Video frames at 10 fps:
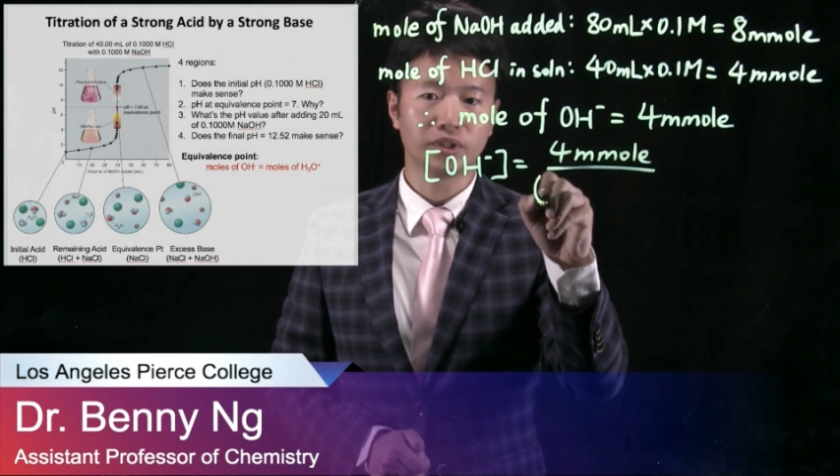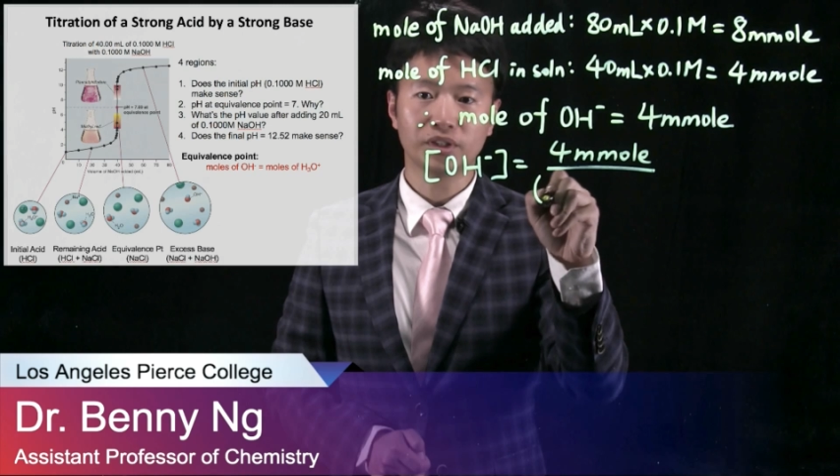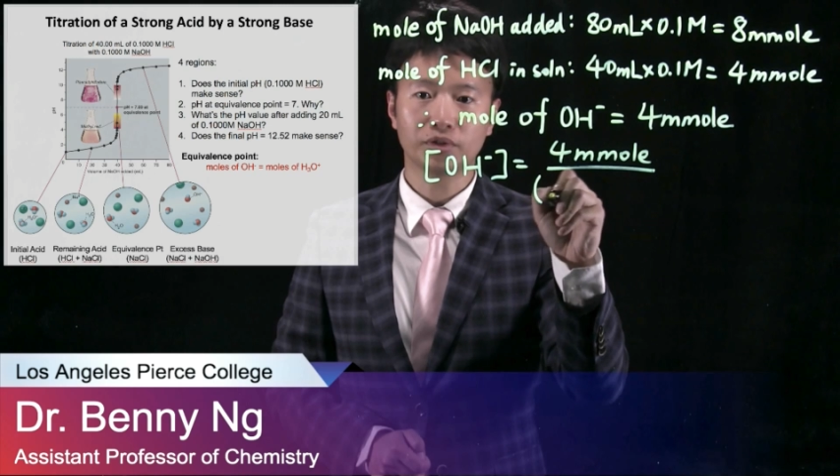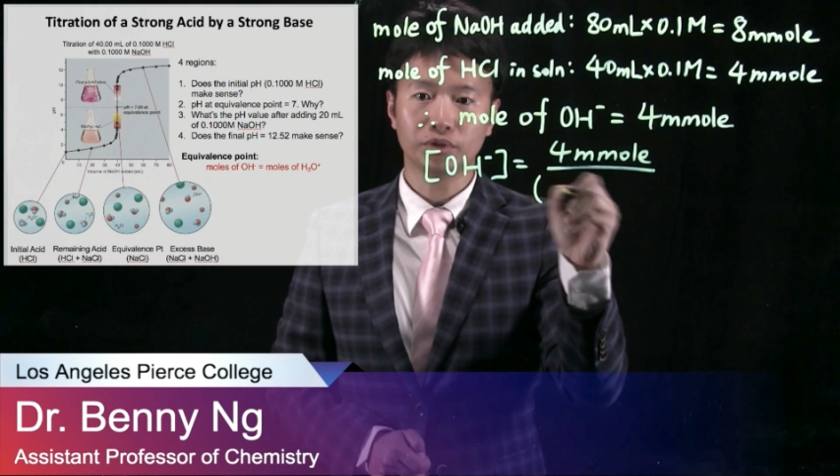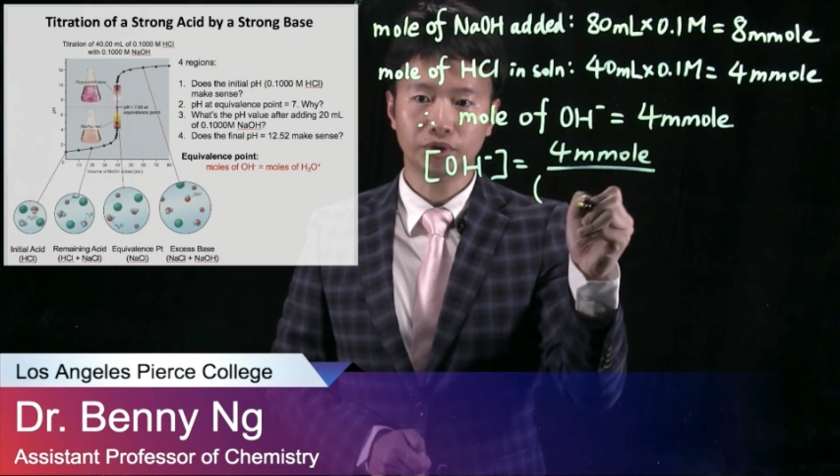
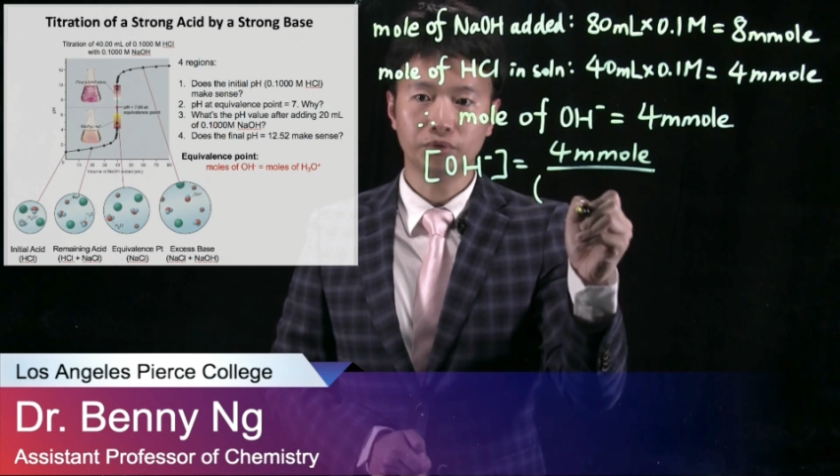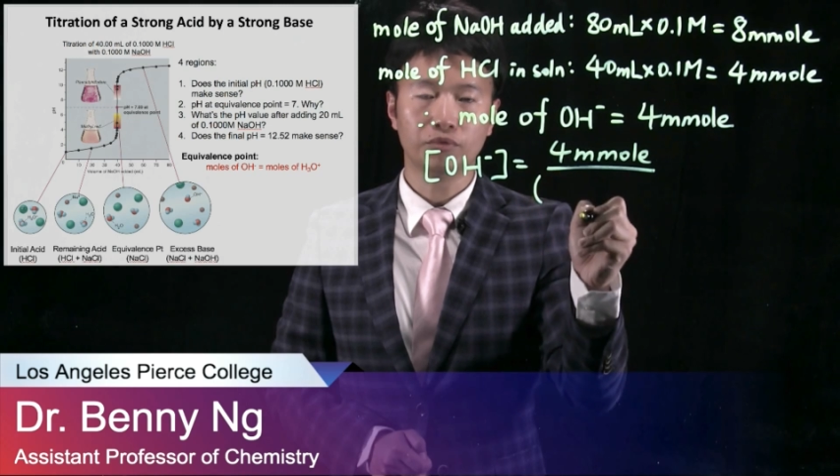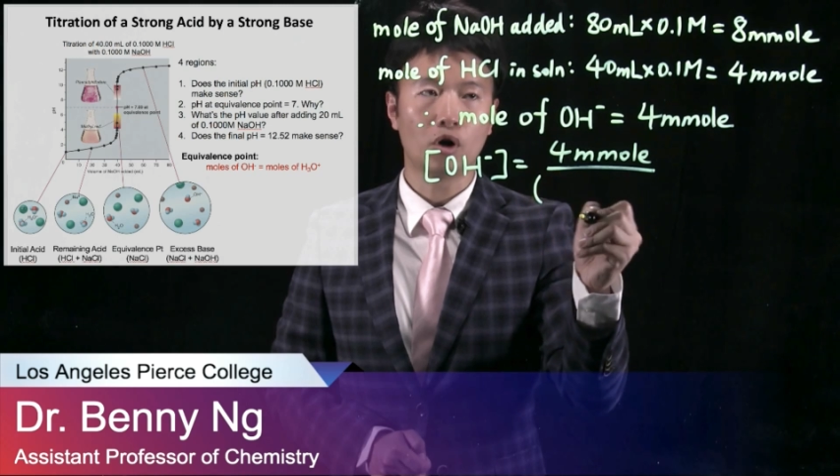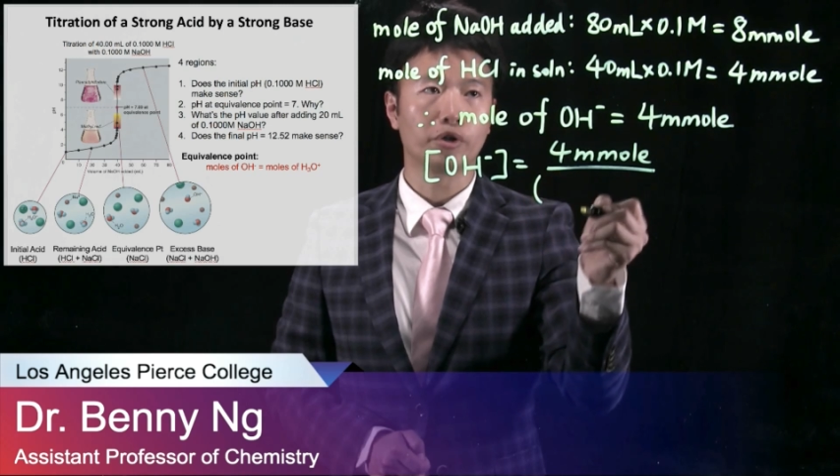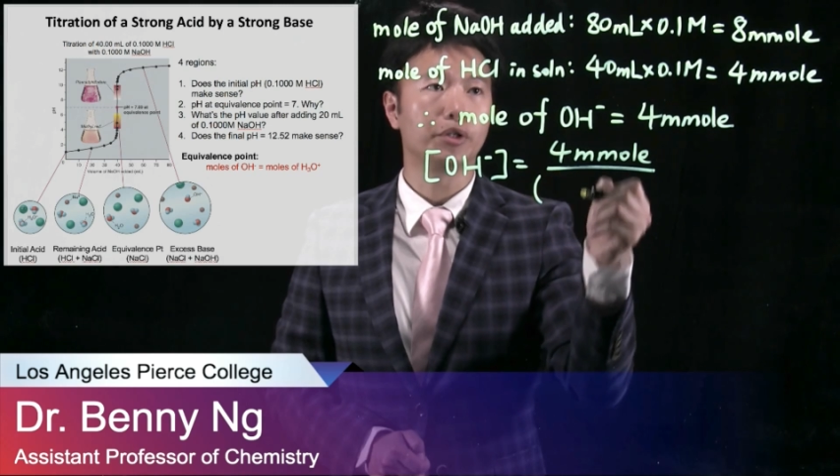This is the new
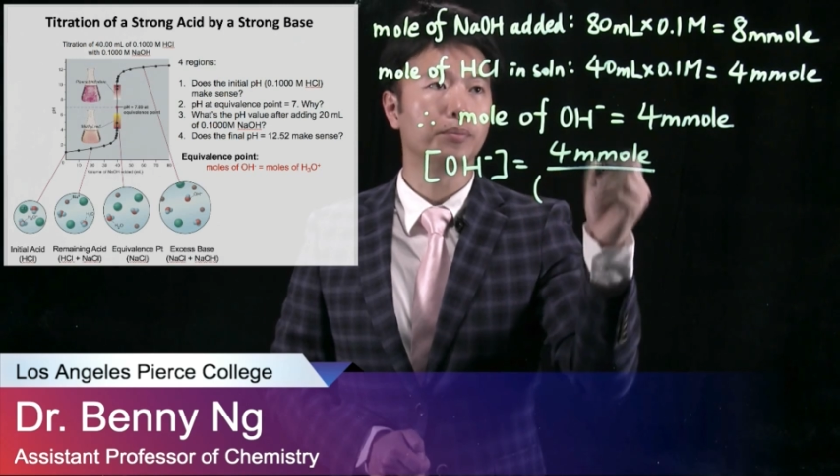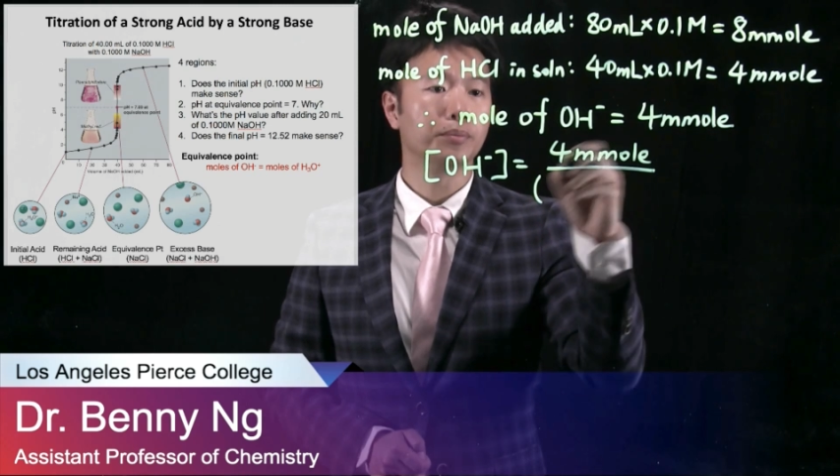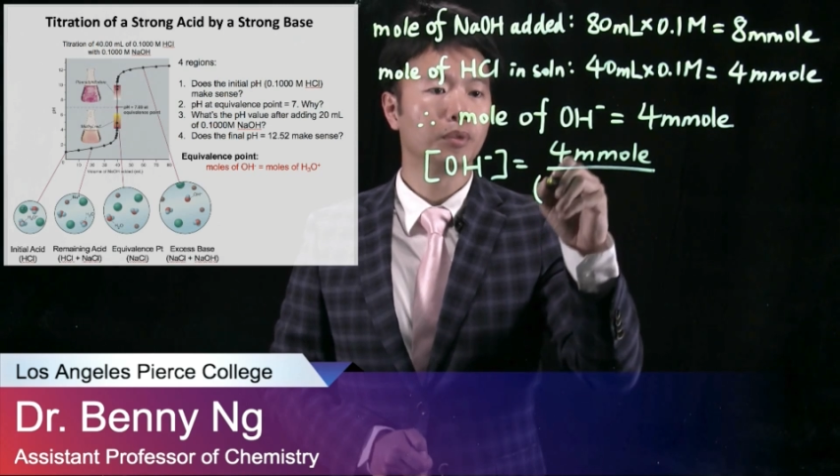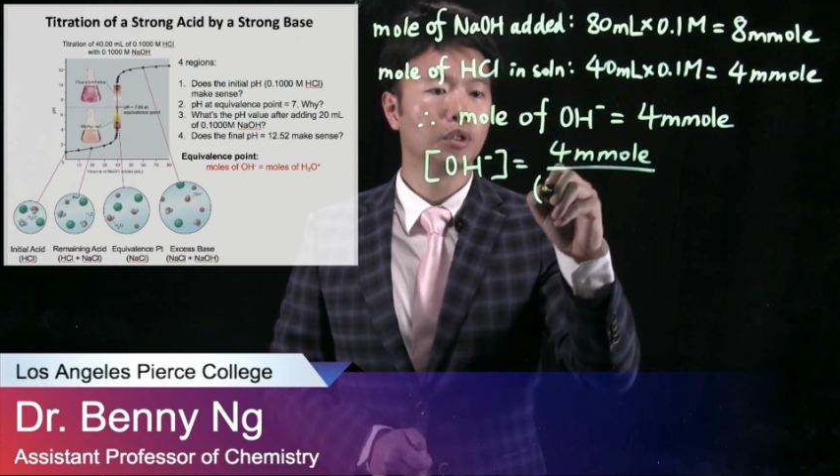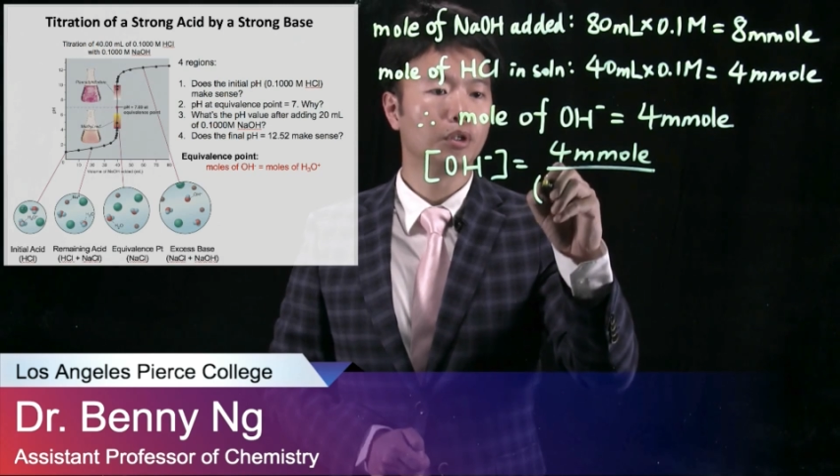volume,
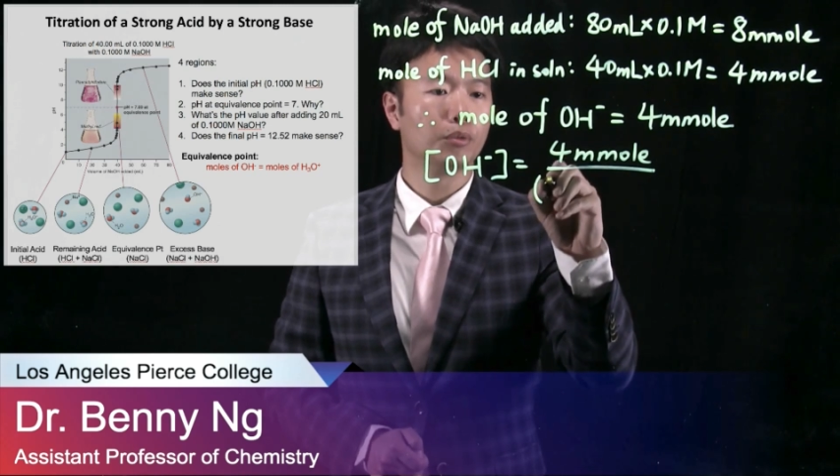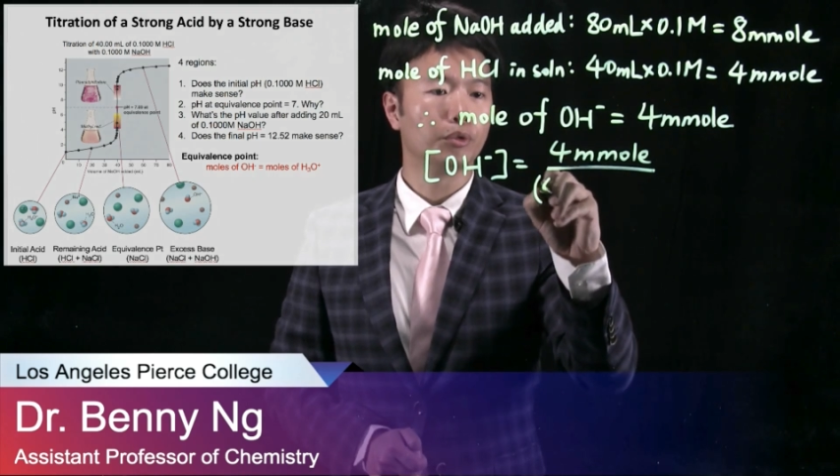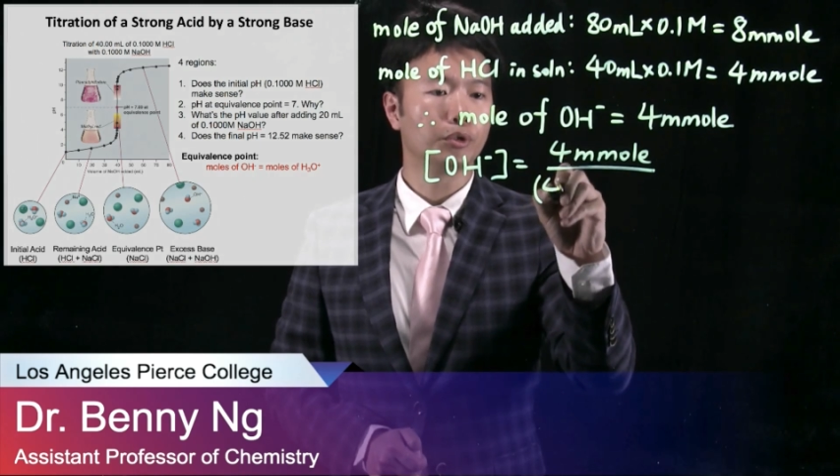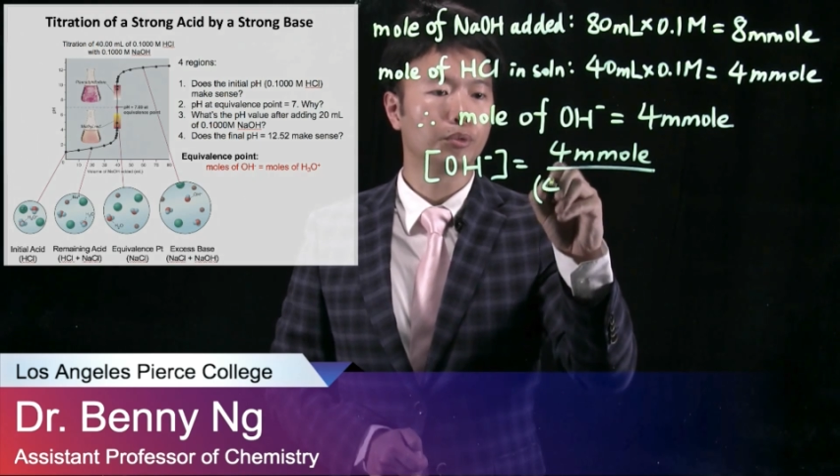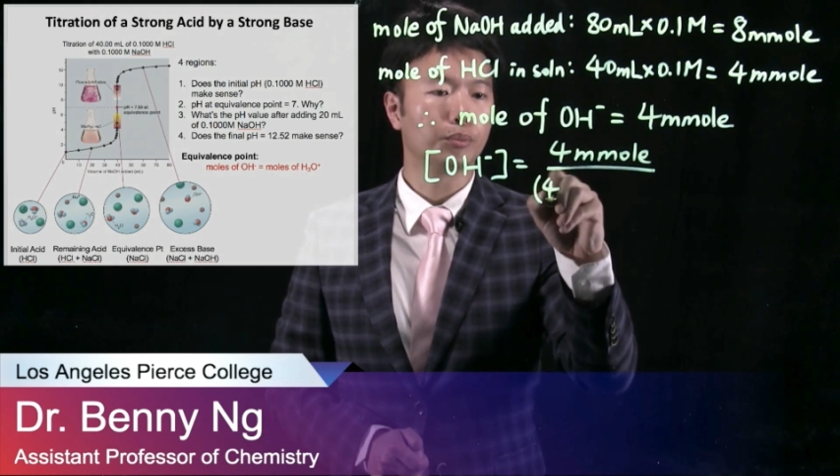
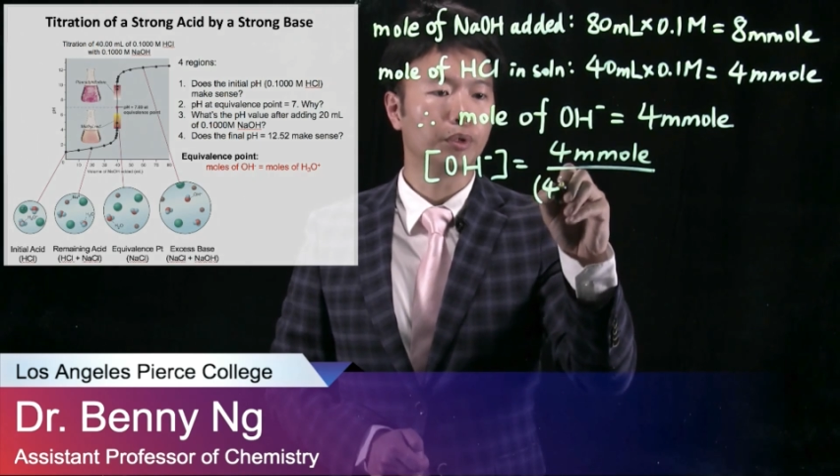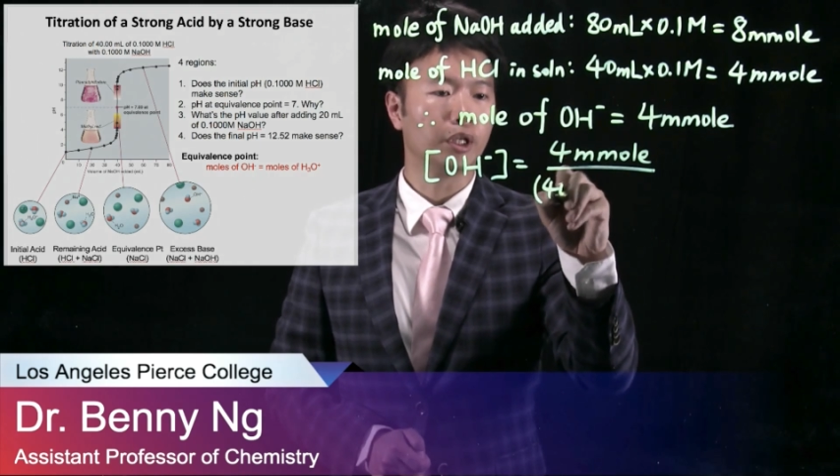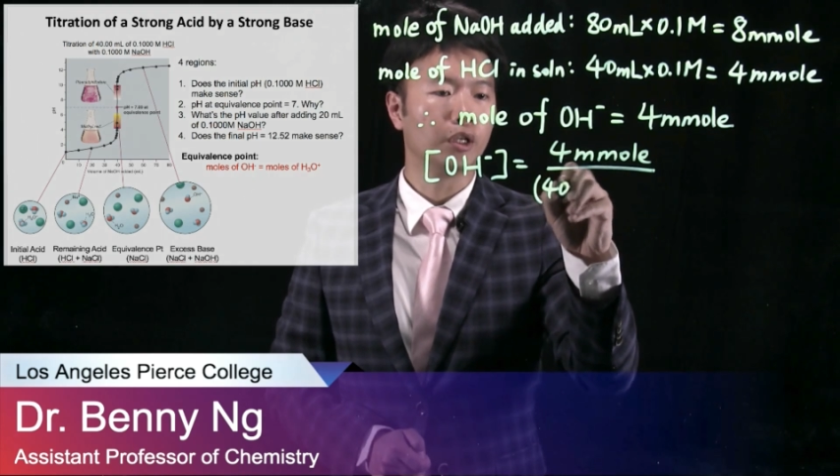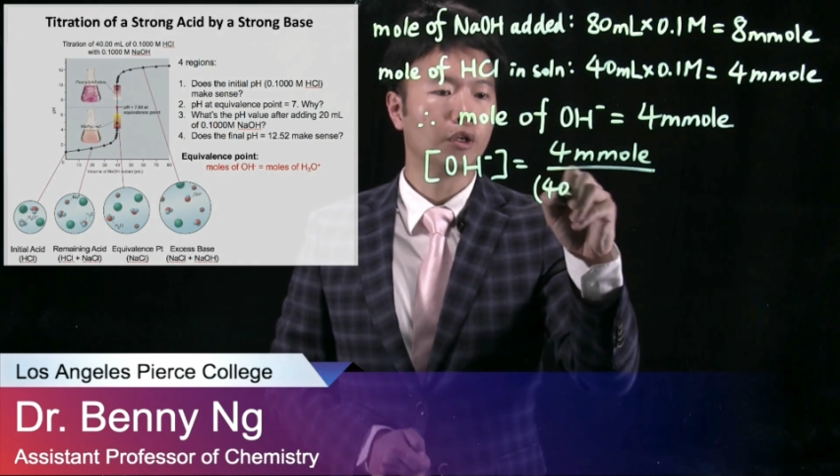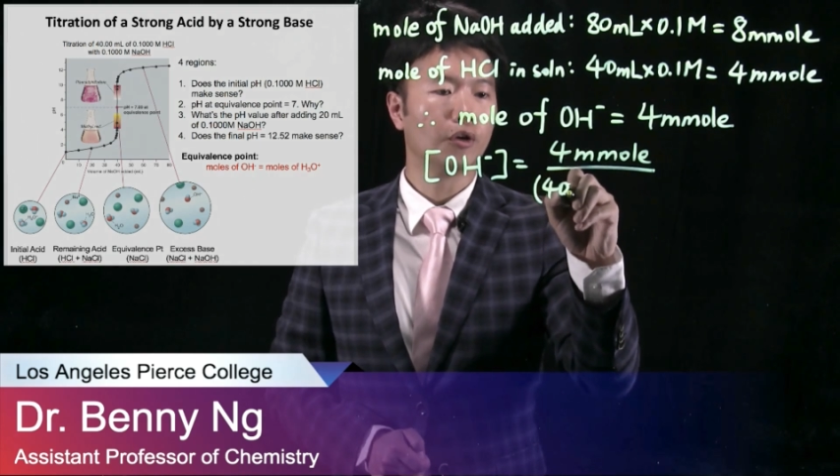which will
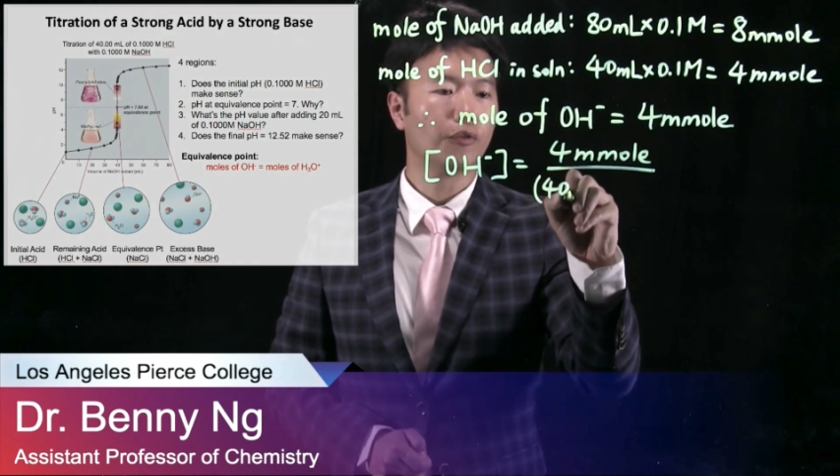be